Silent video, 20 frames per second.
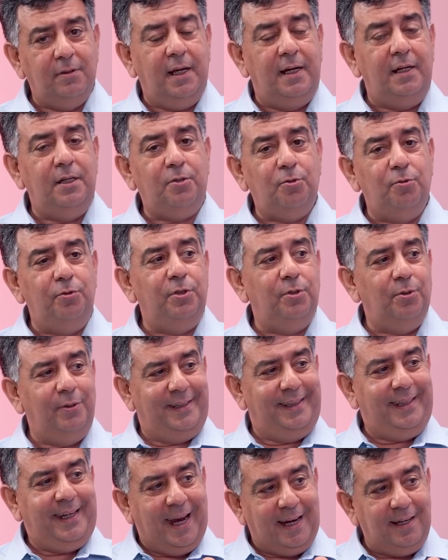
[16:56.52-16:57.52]
then to,
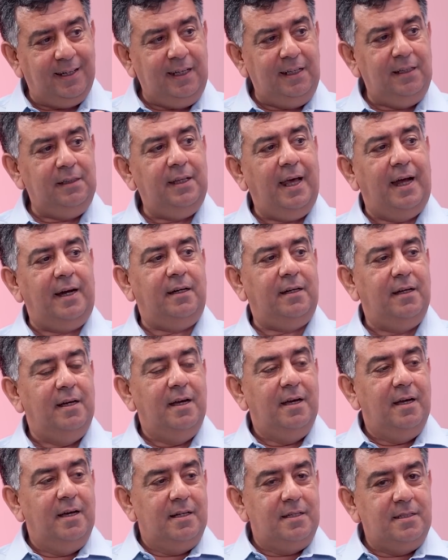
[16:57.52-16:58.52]
getting that
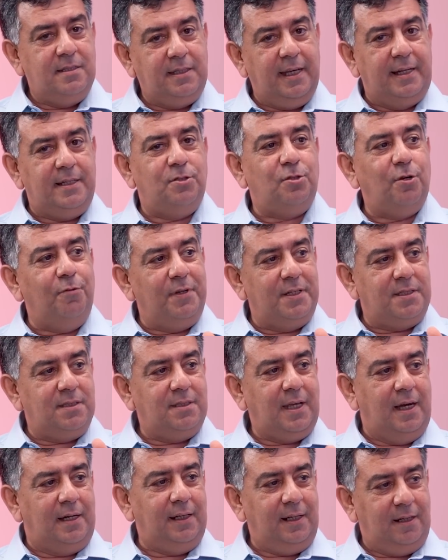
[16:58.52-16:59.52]
sense of
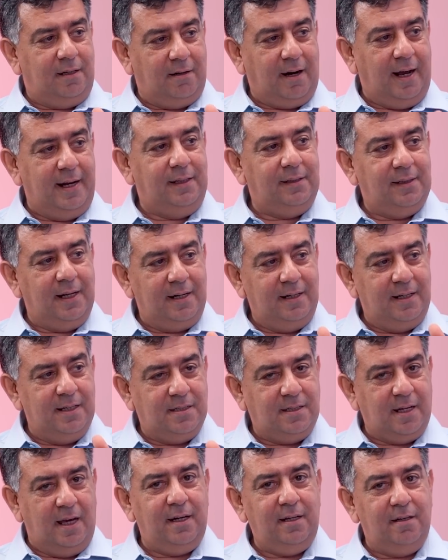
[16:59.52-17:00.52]
aesthetic right, that
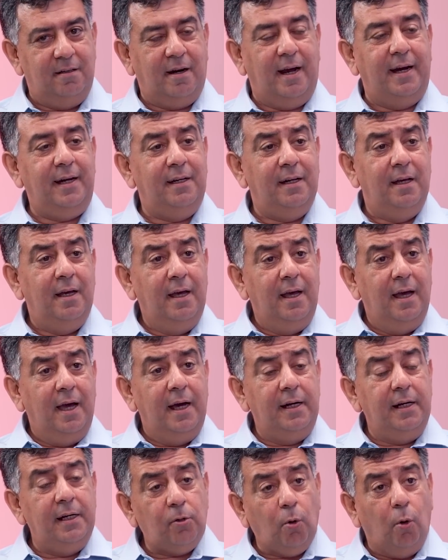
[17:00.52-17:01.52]
design right.
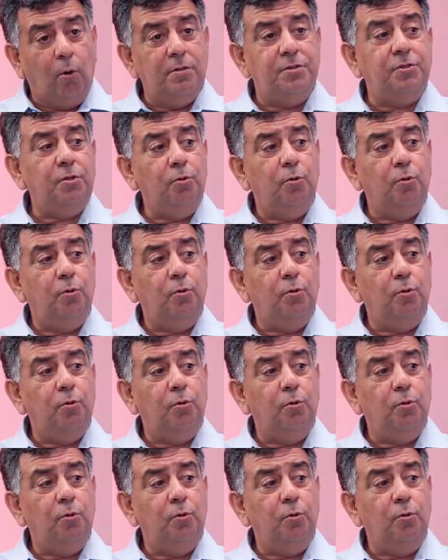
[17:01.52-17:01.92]
And it also